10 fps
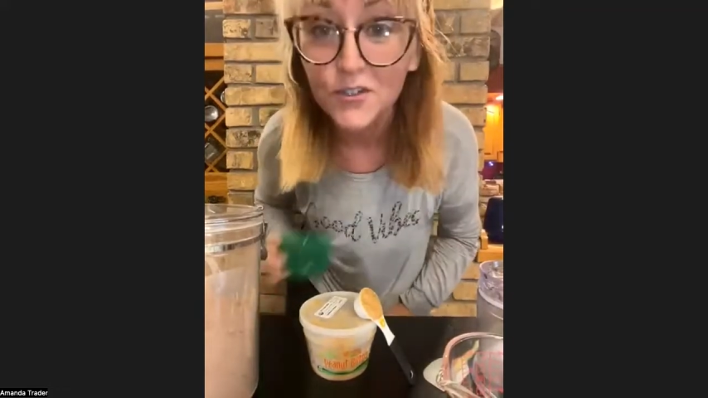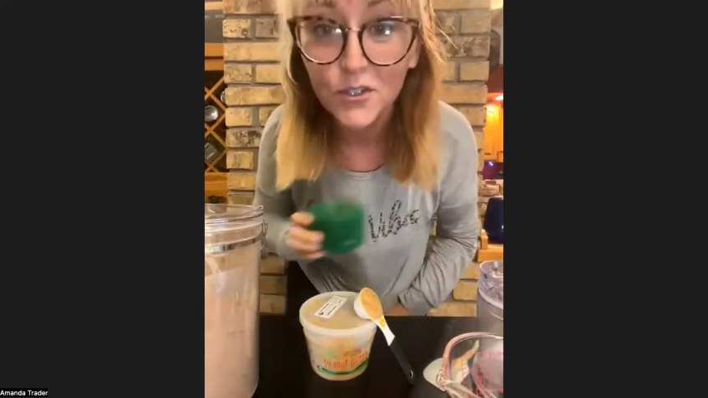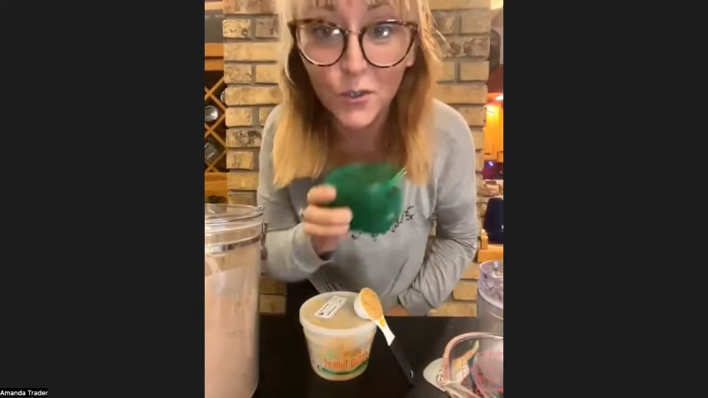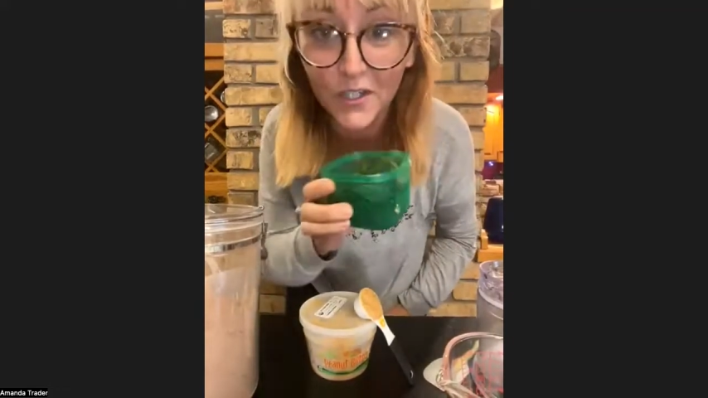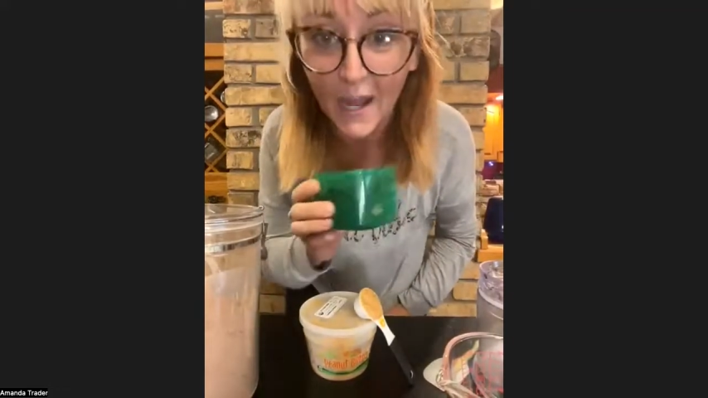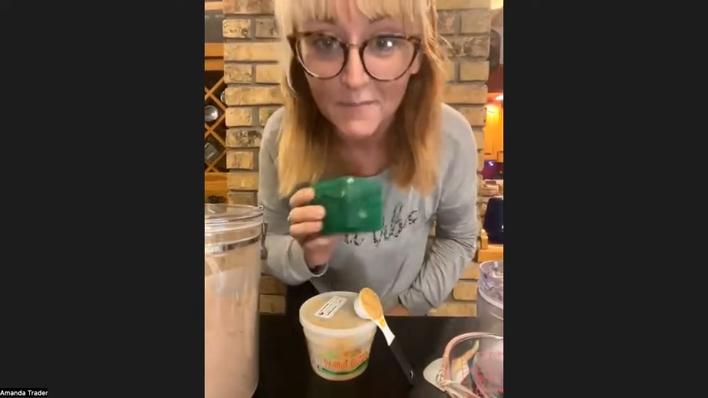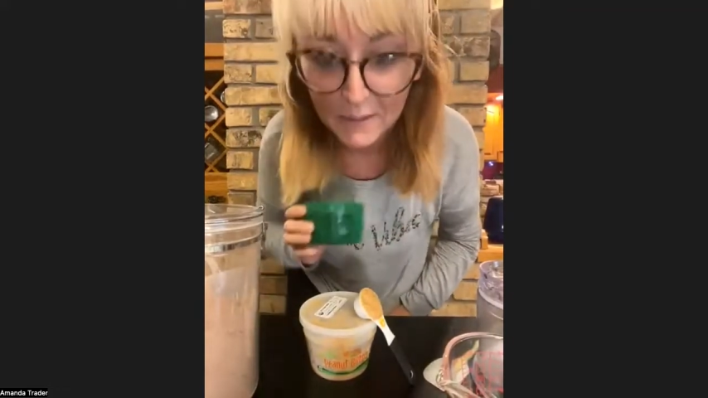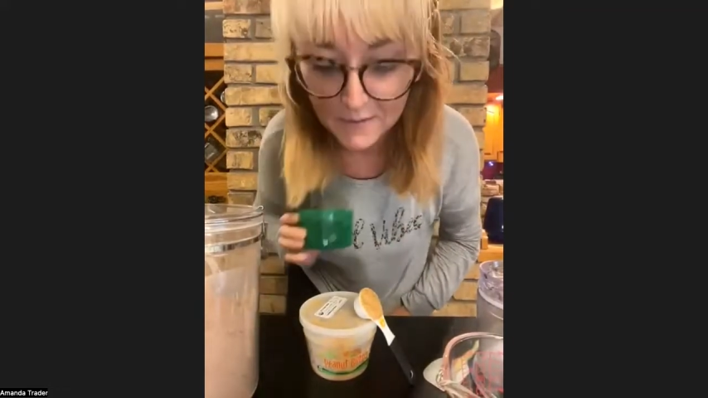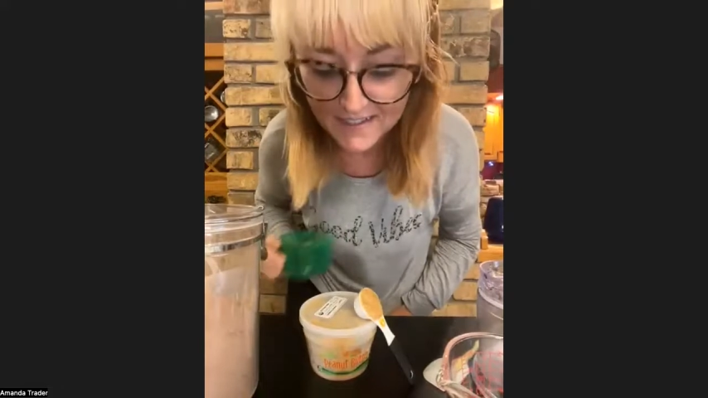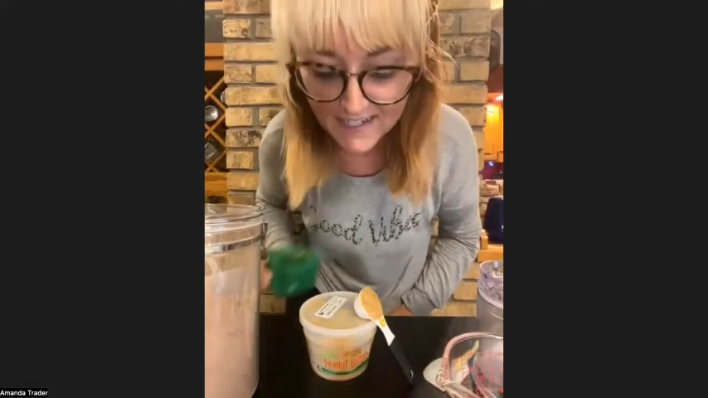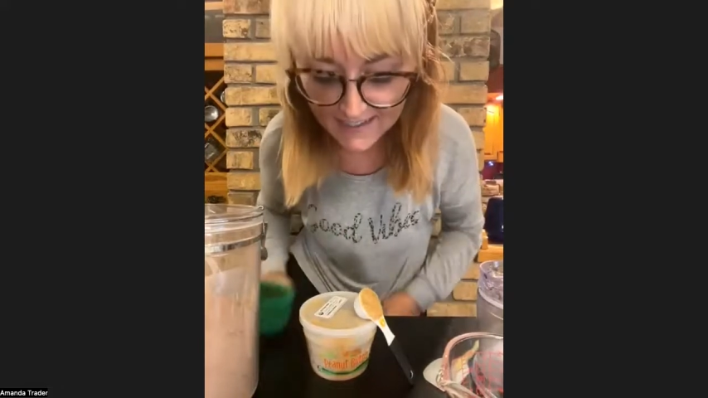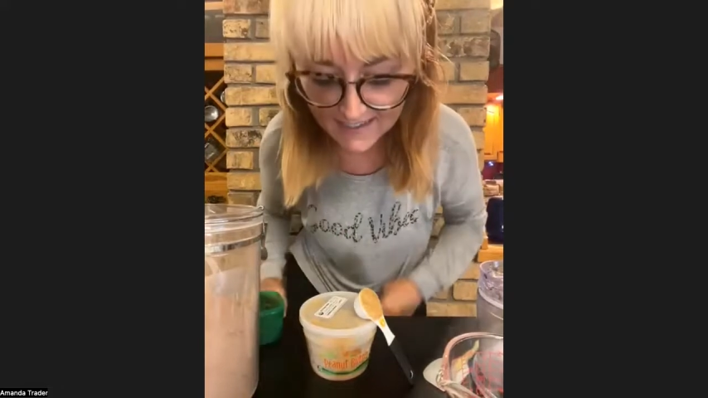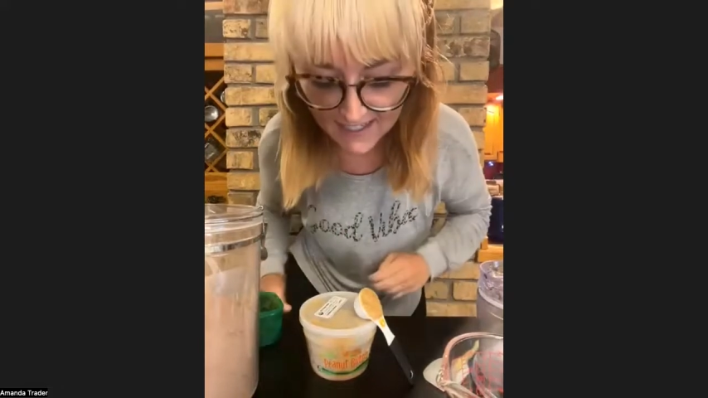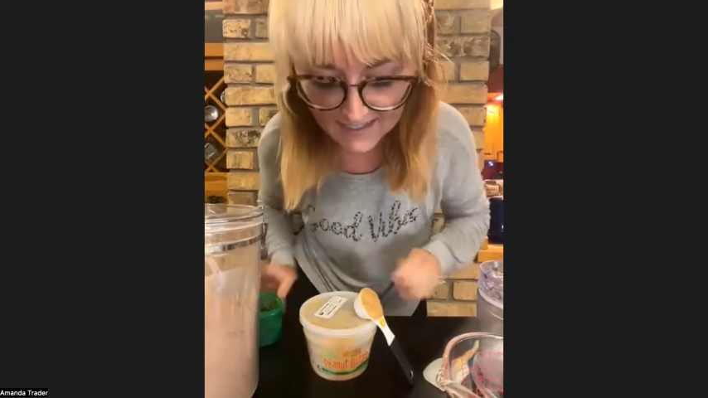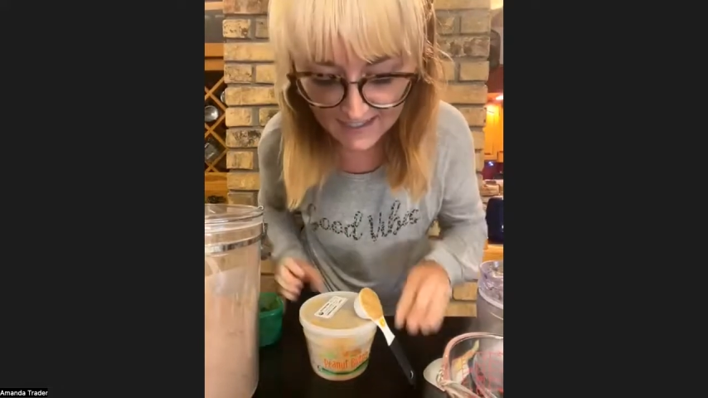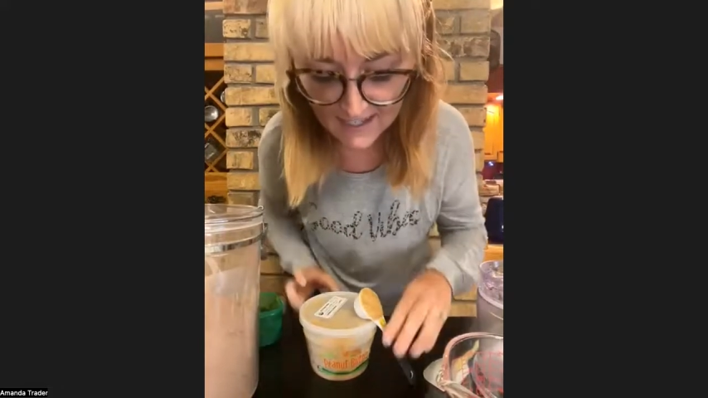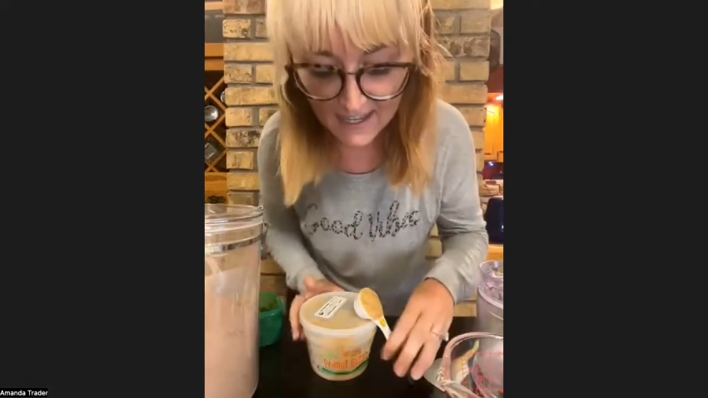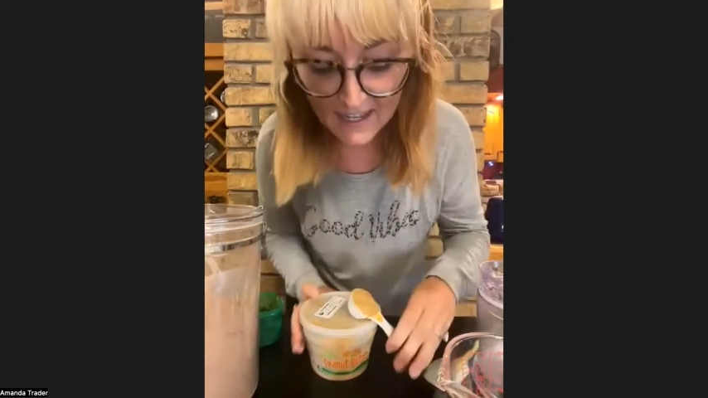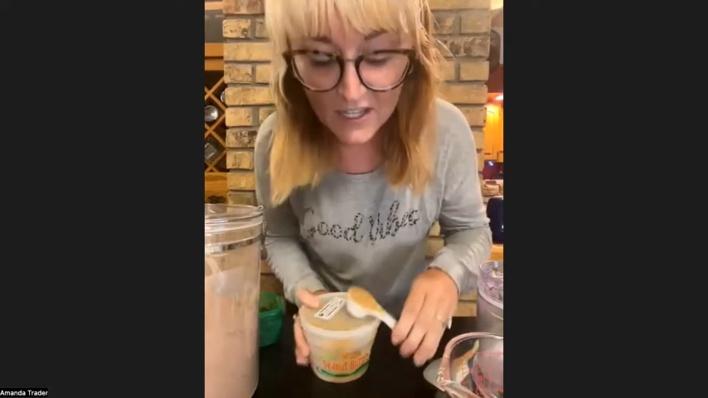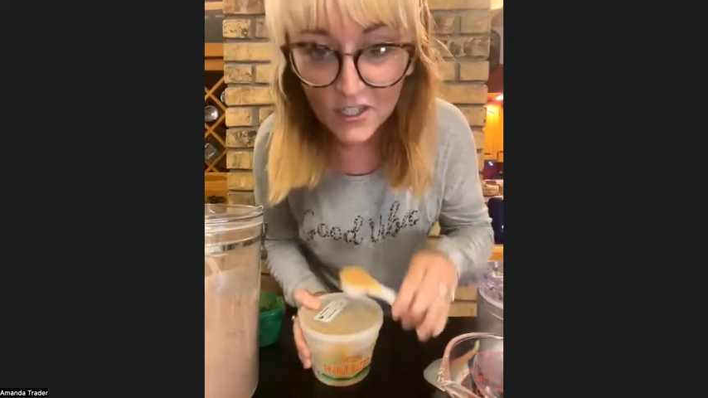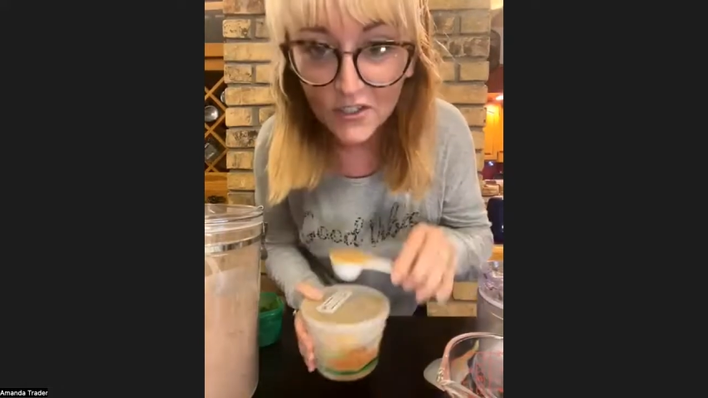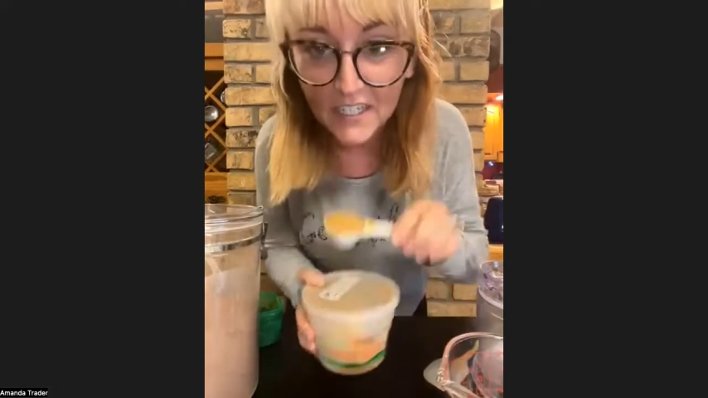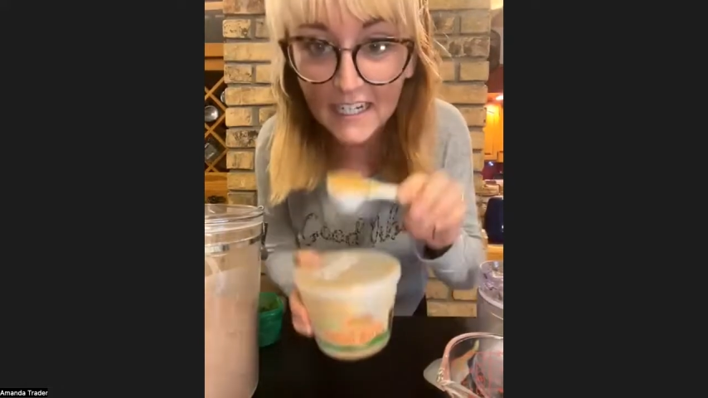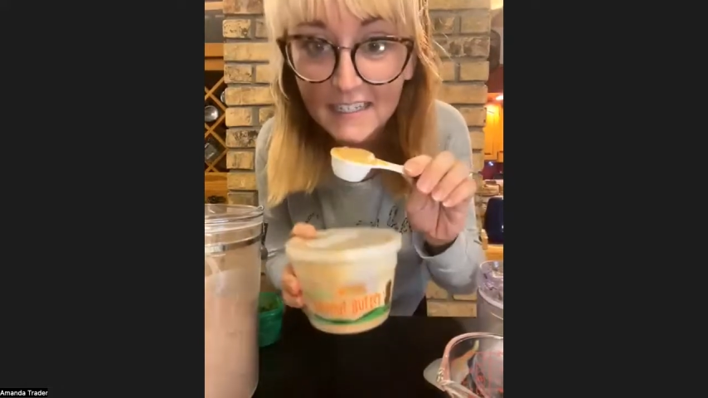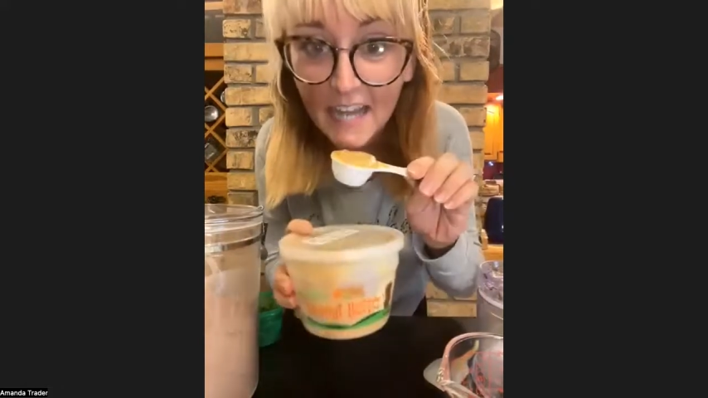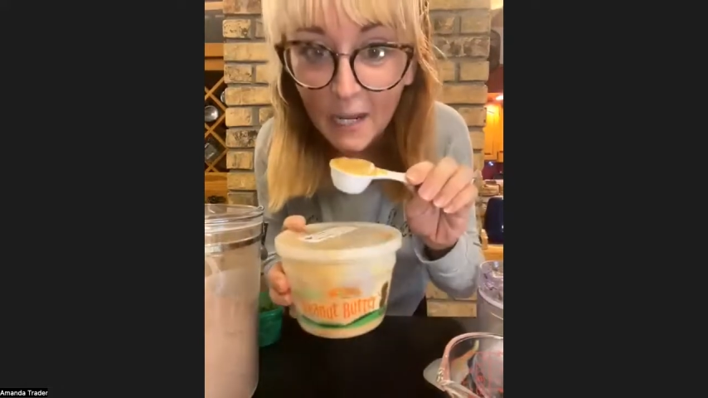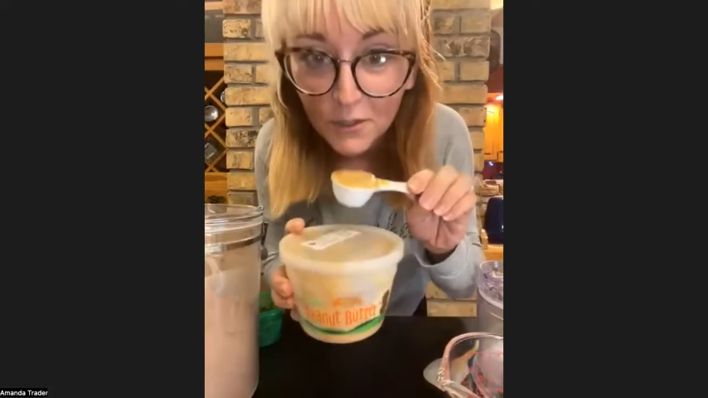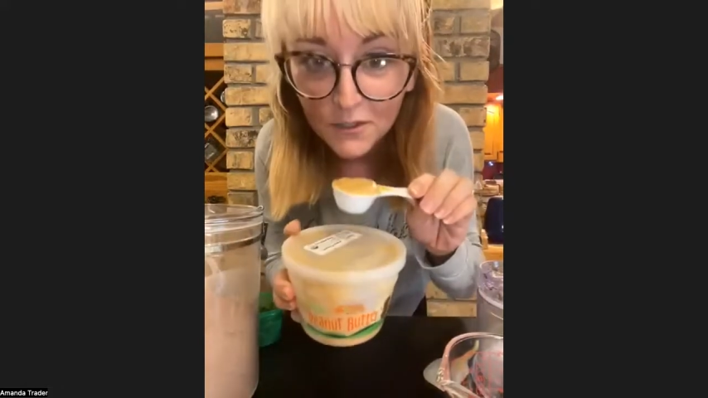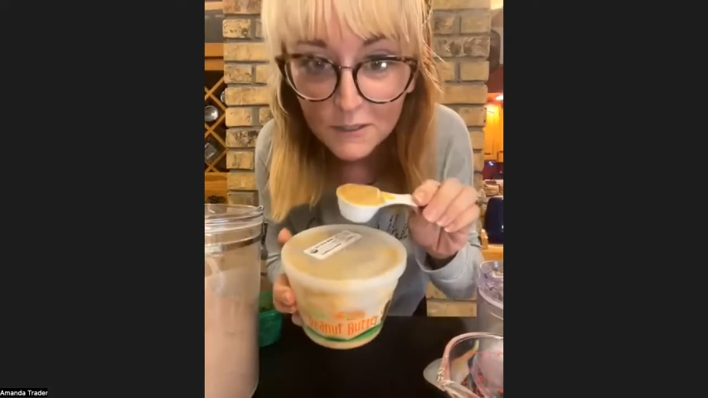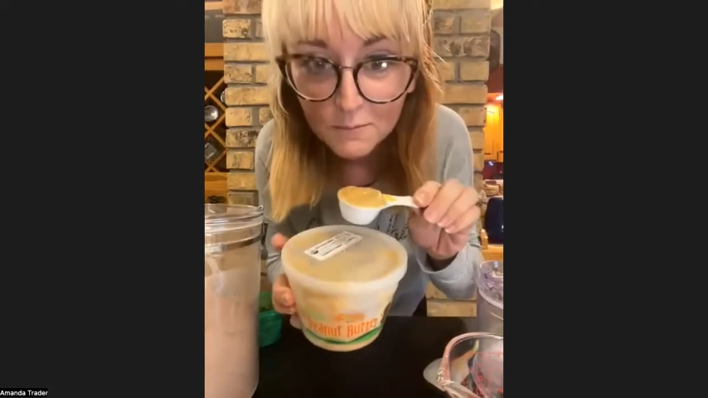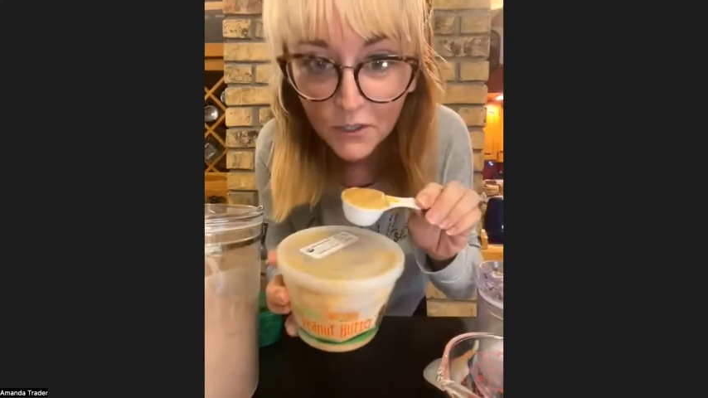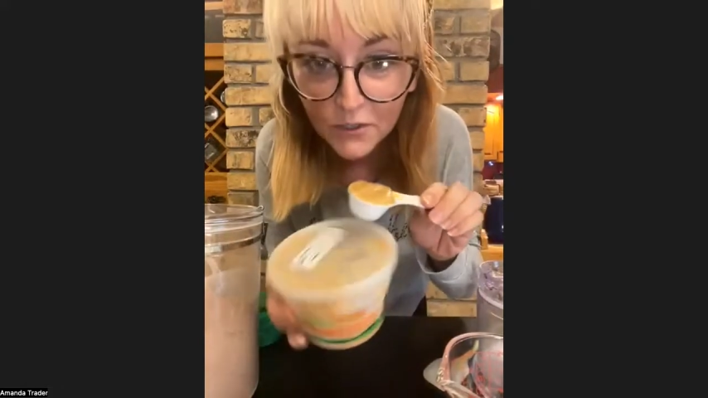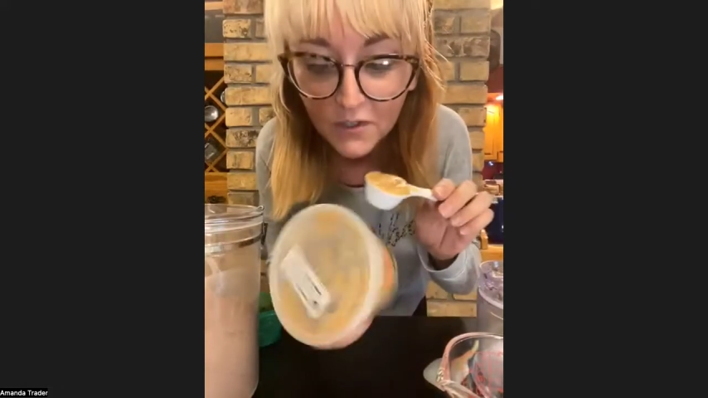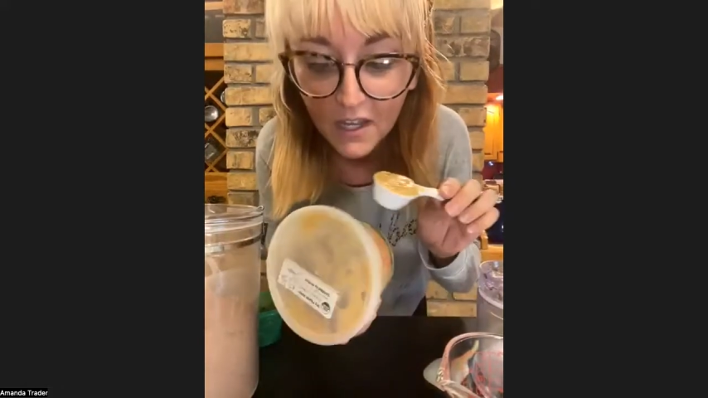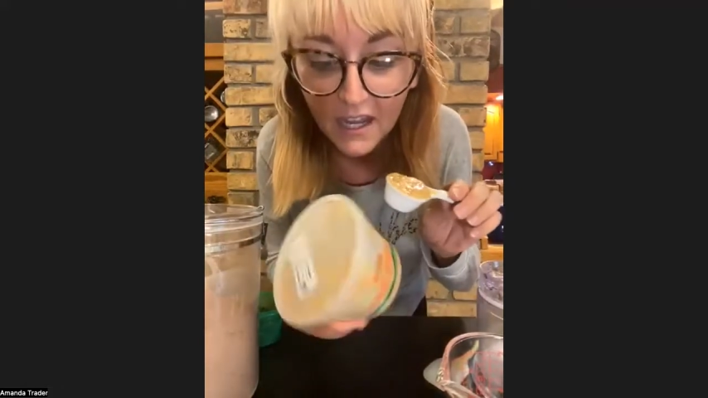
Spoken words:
You will not be able to taste this. You need a tablespoon